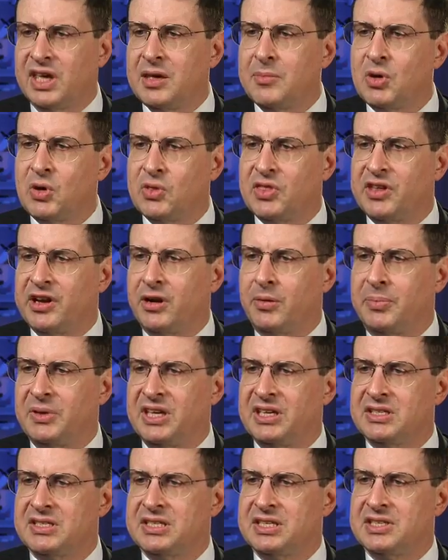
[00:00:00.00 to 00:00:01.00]

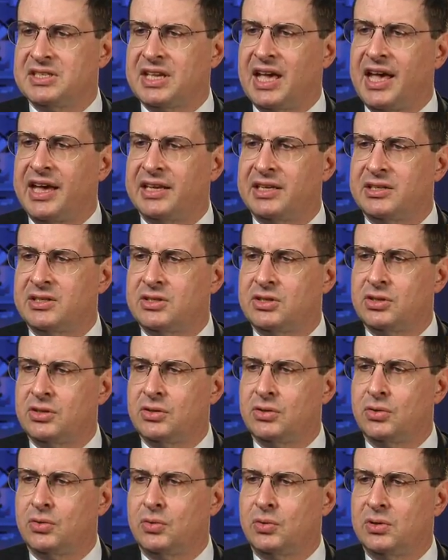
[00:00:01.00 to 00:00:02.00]
Chemotherapy is designed
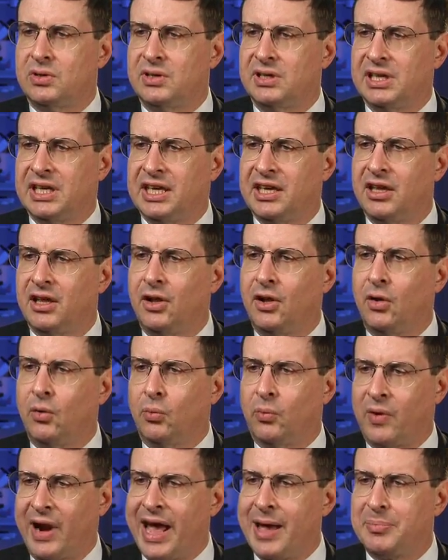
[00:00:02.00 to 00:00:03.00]
to kill
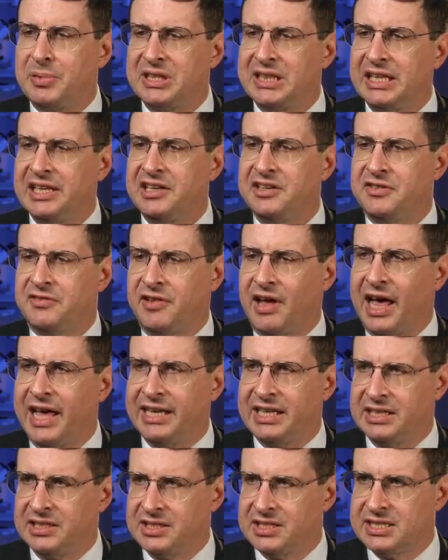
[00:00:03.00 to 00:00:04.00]
rapidly
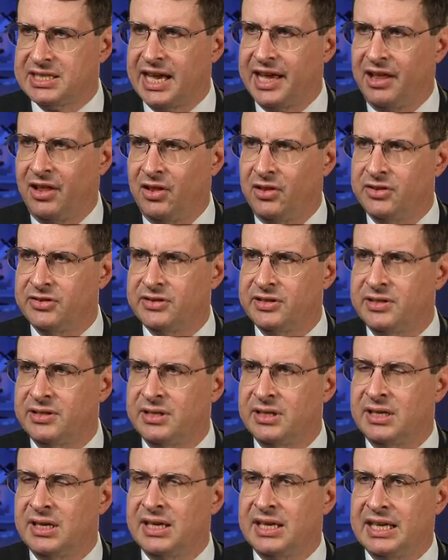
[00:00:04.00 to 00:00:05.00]
dividing cells.
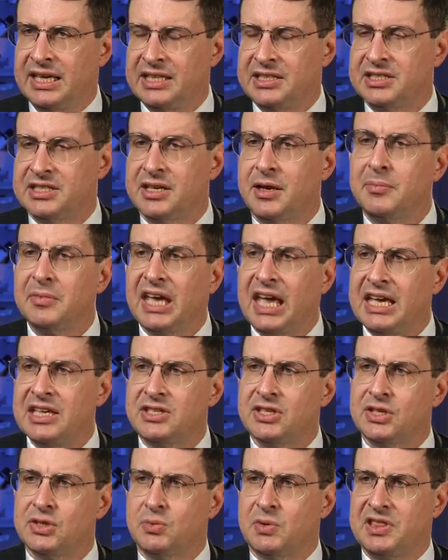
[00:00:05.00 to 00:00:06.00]
In some
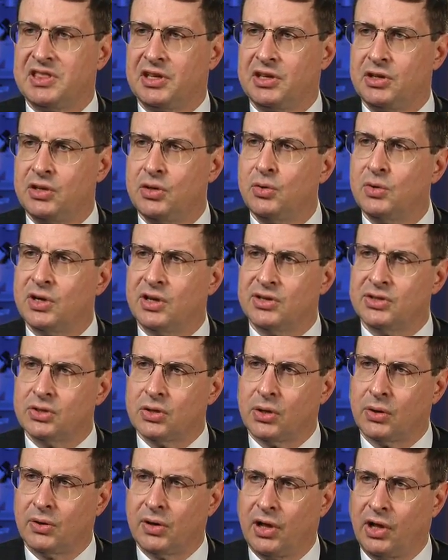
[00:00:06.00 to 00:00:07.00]
cases, with the newer
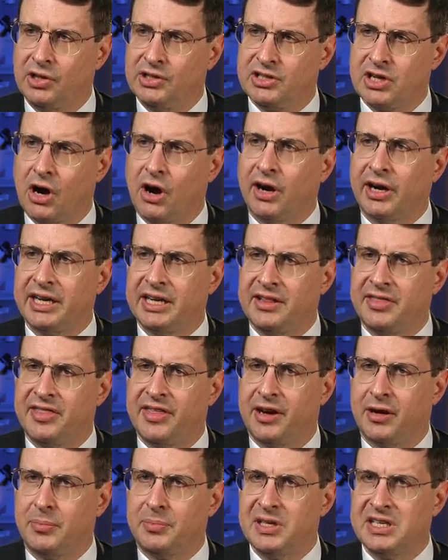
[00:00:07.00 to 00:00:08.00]
so-called targeted
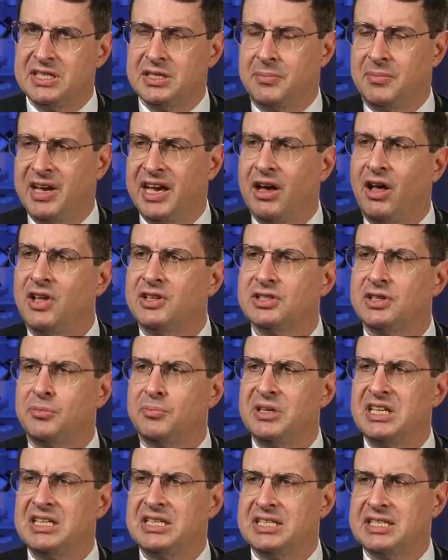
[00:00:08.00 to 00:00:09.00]
therapies, it may also
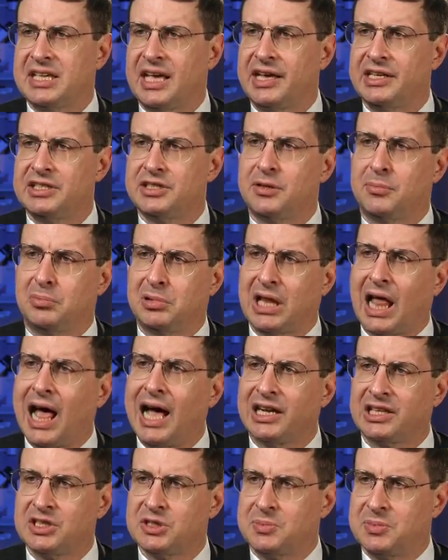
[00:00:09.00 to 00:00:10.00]
be designed to
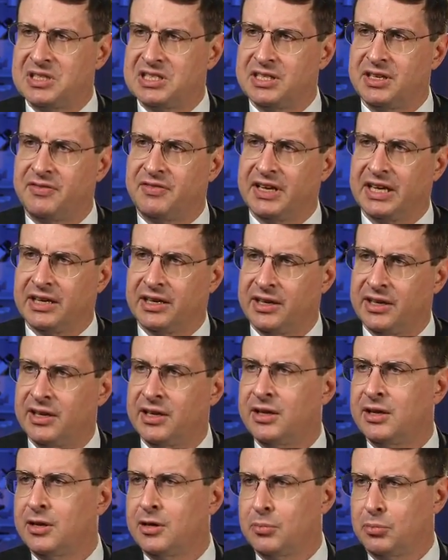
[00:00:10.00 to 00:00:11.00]
block specific
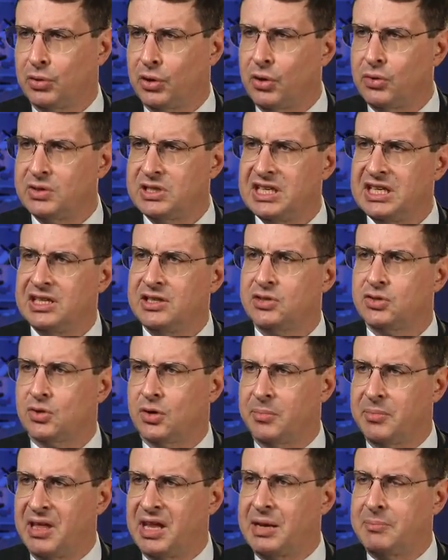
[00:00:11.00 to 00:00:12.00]
proteins
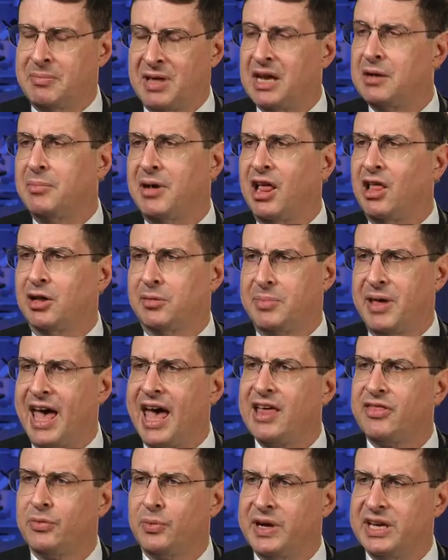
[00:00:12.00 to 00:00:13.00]
or metabolic
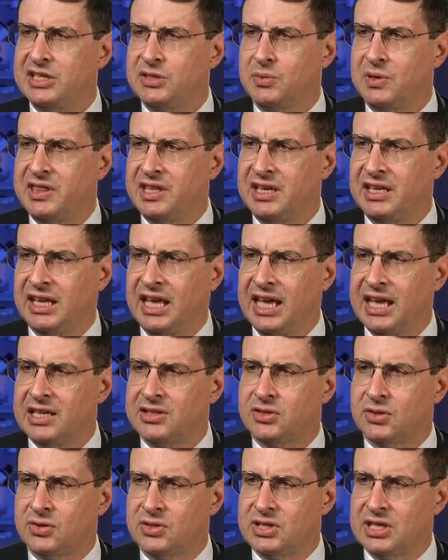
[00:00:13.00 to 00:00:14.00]
pathways within
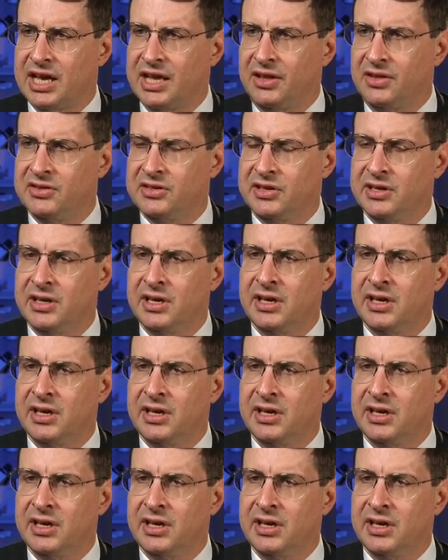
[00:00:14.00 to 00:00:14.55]
cancer cells.